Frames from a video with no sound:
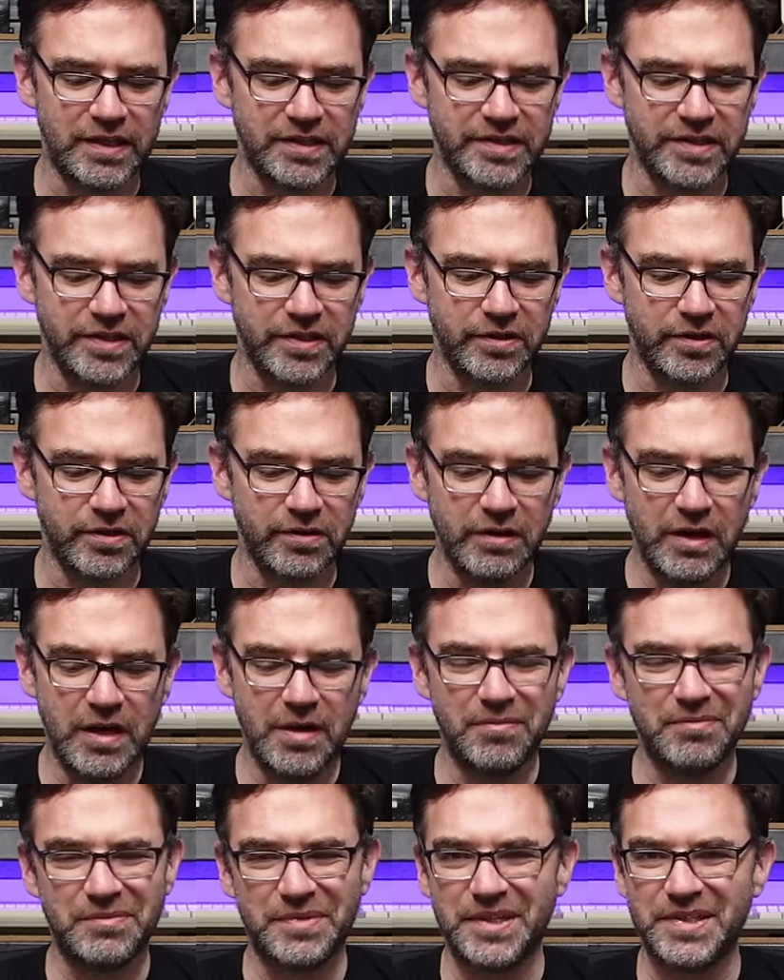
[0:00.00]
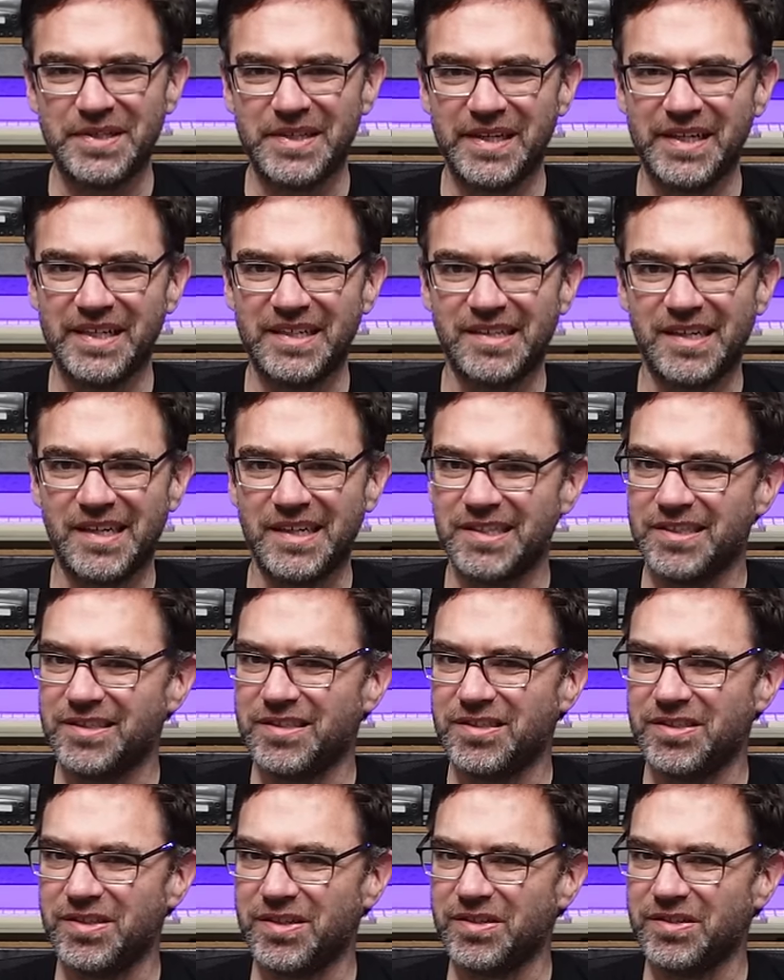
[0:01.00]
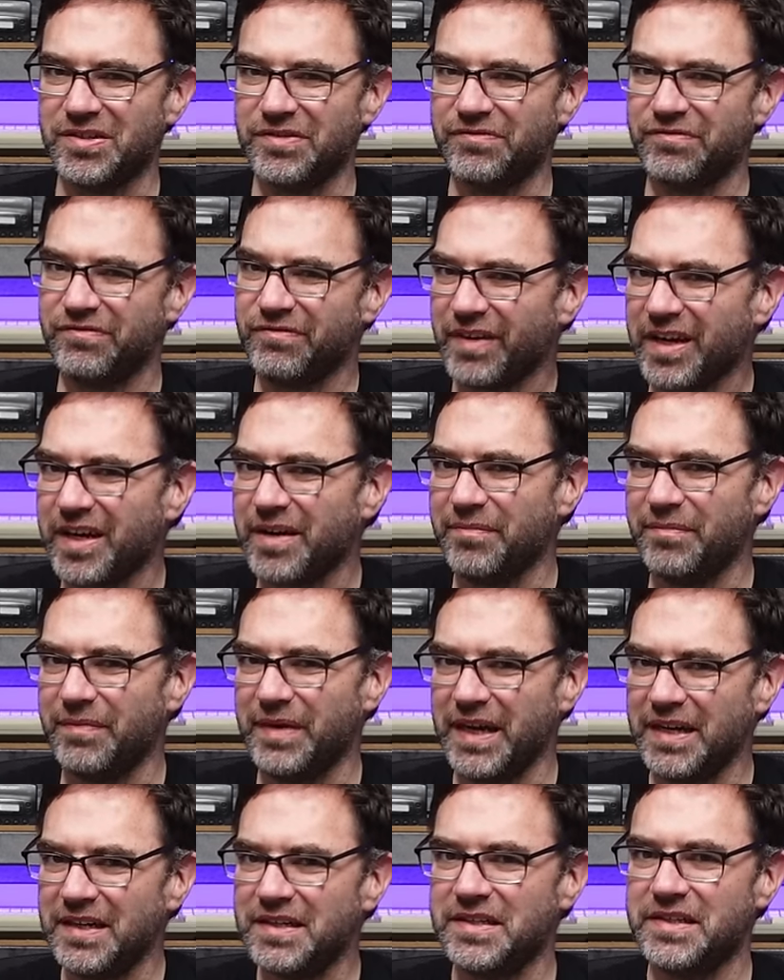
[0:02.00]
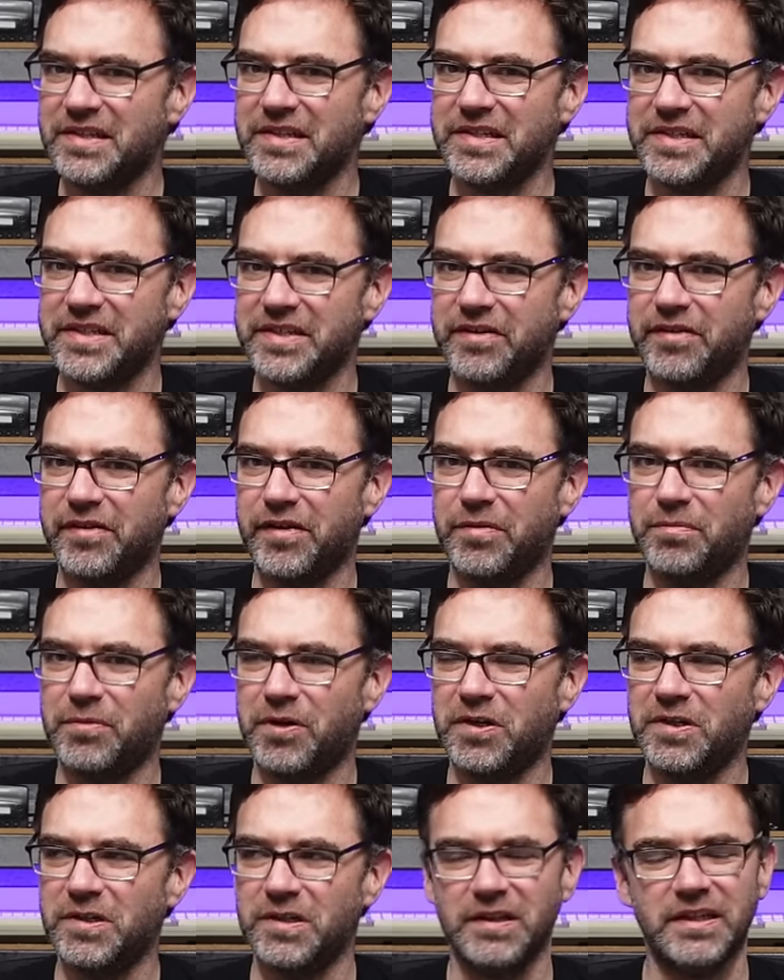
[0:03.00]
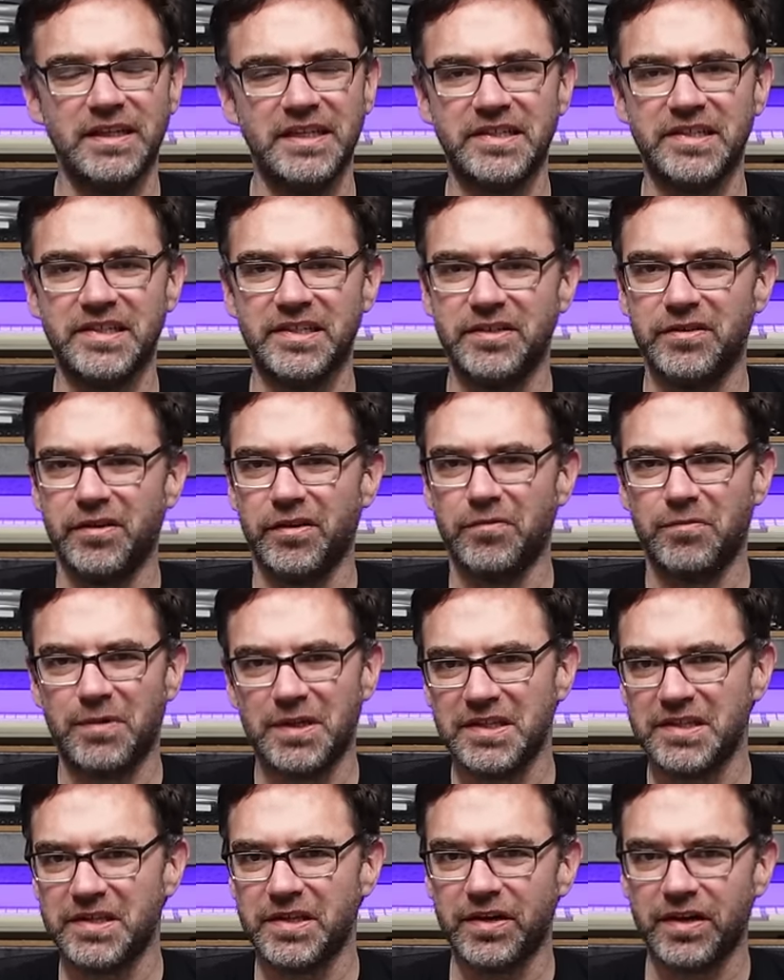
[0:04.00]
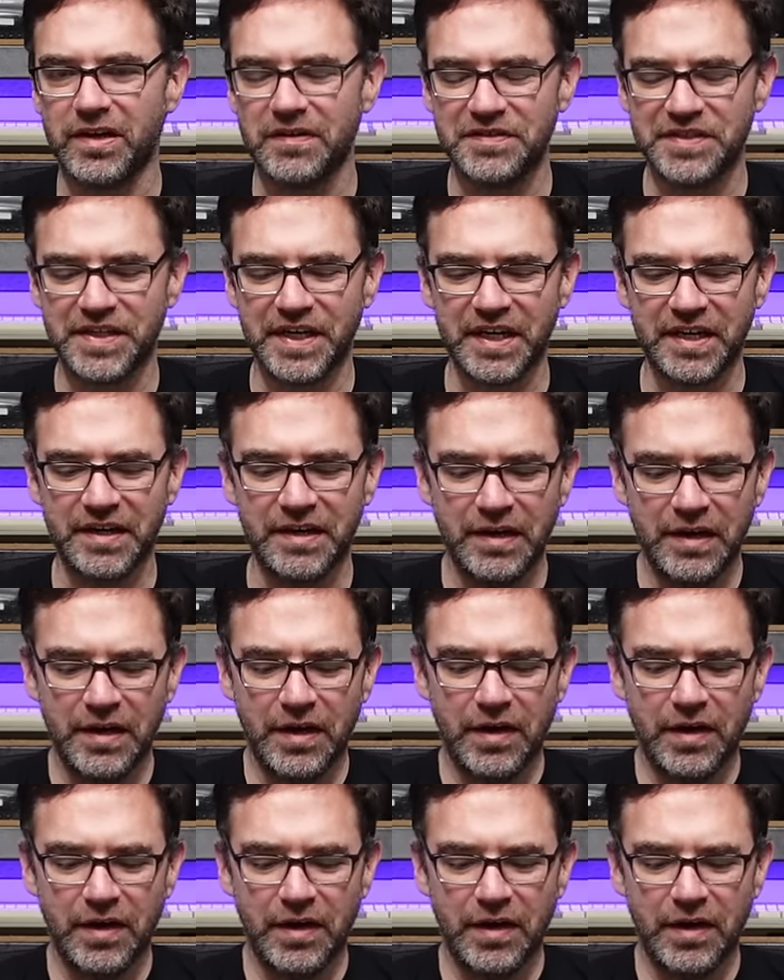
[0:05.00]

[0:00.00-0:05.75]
So personally, I don't recommend the stereo mod, at least not the ones that I've seen.